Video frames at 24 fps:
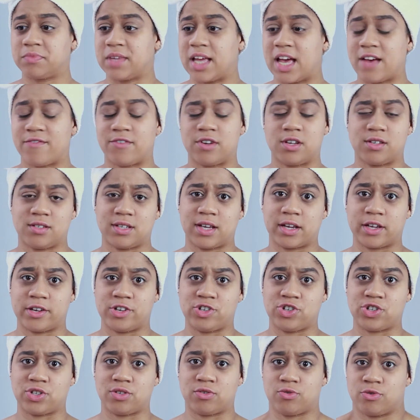having a
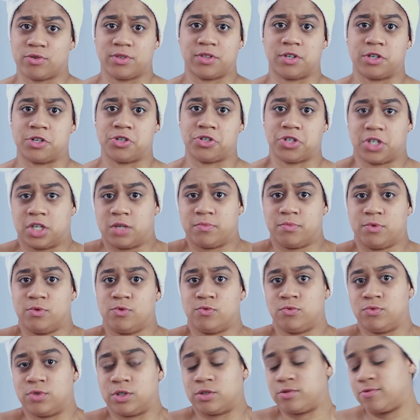second or third job,
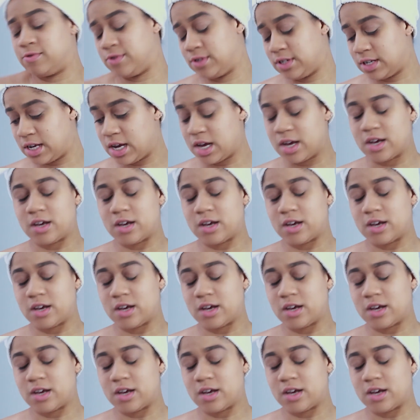who knows,